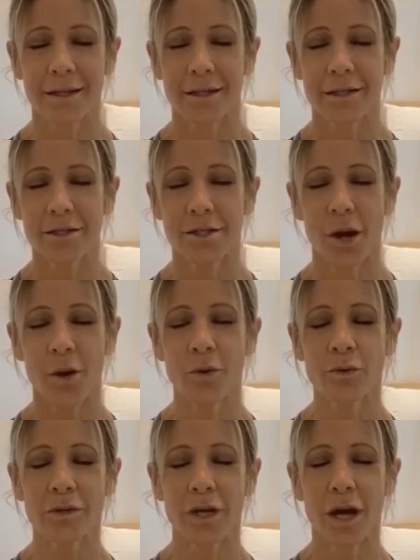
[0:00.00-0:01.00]

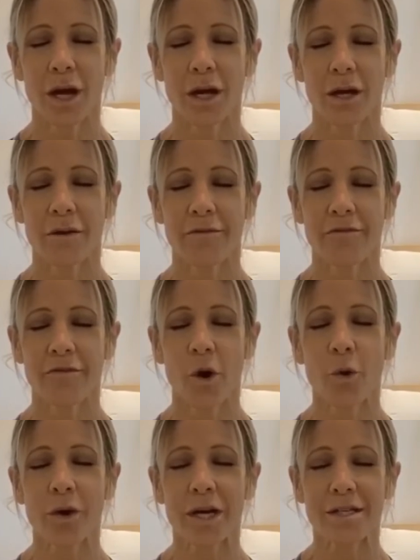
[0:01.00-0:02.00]
Don't
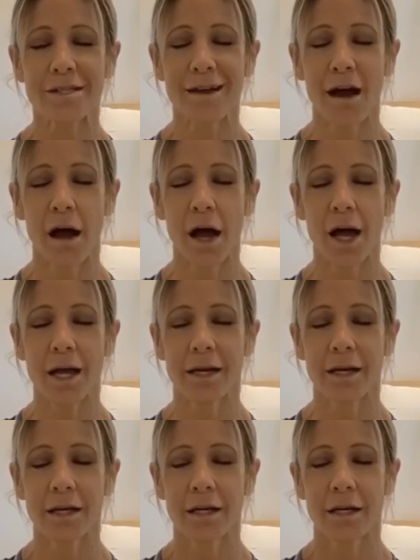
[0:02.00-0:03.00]
focus on
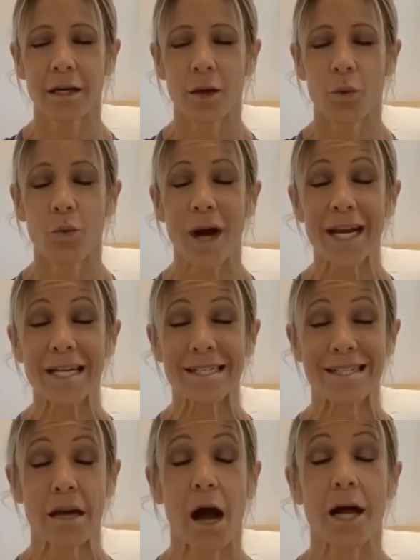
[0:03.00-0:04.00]
what it's
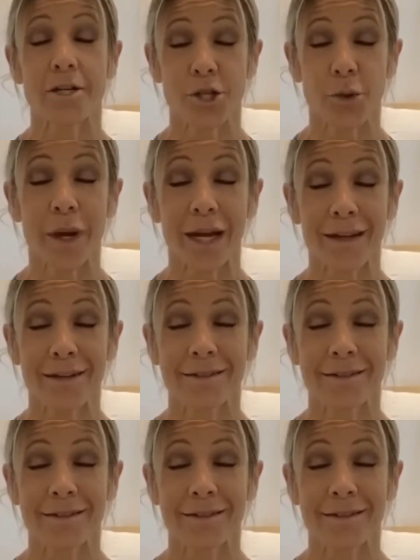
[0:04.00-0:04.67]
not doing.